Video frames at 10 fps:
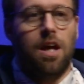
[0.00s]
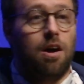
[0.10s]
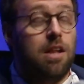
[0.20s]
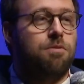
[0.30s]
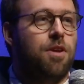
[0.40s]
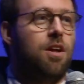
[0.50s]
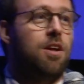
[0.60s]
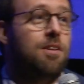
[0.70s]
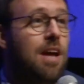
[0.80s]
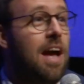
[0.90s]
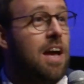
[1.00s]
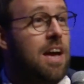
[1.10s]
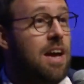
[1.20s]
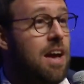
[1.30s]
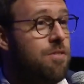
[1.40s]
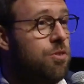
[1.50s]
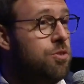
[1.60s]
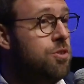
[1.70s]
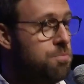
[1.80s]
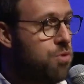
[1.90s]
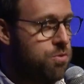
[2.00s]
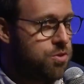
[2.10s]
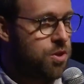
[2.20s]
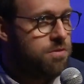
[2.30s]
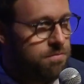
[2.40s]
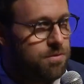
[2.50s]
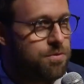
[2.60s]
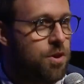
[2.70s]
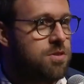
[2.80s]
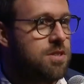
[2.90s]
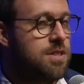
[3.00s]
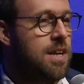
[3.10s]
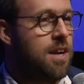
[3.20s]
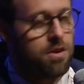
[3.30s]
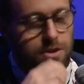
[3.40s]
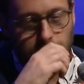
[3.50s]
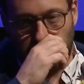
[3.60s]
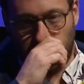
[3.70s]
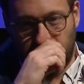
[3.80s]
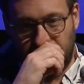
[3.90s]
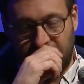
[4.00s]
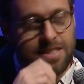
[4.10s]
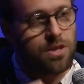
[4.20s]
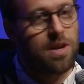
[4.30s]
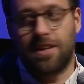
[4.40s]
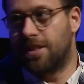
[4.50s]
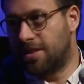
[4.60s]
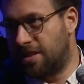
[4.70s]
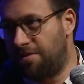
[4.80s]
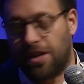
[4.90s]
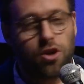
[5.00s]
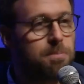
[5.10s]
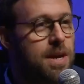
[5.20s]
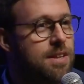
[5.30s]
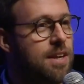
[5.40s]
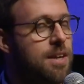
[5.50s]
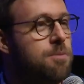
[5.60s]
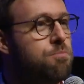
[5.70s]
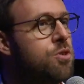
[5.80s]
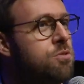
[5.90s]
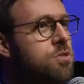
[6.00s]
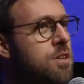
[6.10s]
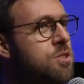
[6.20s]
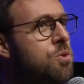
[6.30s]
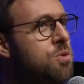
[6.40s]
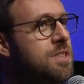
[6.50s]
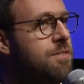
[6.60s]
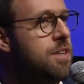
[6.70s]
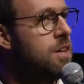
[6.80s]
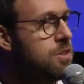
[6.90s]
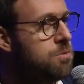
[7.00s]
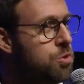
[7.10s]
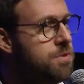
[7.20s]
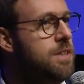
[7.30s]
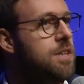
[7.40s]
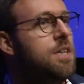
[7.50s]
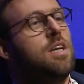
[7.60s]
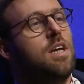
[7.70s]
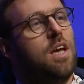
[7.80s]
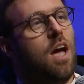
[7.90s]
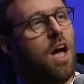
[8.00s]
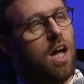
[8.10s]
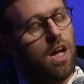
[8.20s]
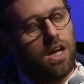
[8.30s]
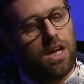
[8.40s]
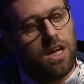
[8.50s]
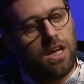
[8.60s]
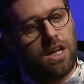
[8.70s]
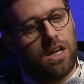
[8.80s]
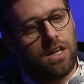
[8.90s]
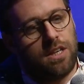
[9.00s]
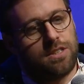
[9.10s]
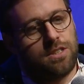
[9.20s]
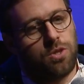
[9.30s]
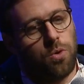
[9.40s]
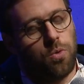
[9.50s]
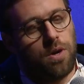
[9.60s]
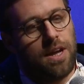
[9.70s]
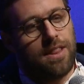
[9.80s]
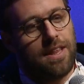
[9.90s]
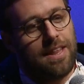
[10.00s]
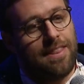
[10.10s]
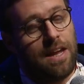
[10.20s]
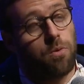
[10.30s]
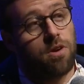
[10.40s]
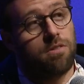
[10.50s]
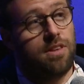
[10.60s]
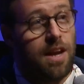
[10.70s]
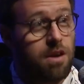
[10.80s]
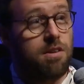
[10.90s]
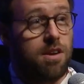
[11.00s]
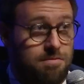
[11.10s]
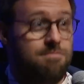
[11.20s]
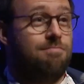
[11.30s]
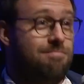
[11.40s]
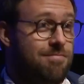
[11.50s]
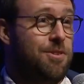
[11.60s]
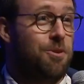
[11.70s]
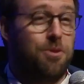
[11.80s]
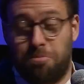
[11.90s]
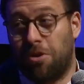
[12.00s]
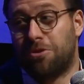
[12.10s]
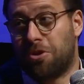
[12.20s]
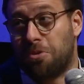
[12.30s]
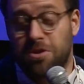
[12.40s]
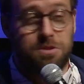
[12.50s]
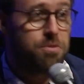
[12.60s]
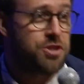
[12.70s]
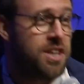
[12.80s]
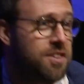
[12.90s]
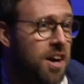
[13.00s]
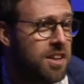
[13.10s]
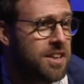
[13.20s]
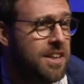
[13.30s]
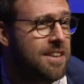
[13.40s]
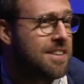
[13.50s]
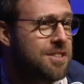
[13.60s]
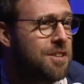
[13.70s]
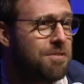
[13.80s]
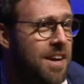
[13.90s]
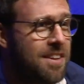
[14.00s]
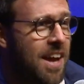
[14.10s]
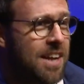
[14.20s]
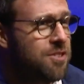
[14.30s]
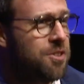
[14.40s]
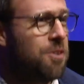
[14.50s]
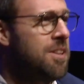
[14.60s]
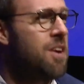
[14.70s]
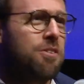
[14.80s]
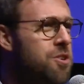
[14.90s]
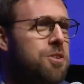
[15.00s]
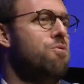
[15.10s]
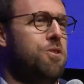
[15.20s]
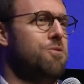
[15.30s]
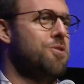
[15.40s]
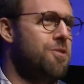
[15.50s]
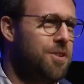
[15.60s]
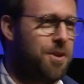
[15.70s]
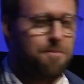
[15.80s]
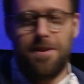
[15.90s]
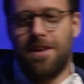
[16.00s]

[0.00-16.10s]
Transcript: I have good producer. First, they are the Nancy Grant and Sylvain Corbeil. They produce also Xavier Dolan movie. So and they were there. You know, the producer was pushing Dolly and stuff like that. You know, they're a good producer. You know,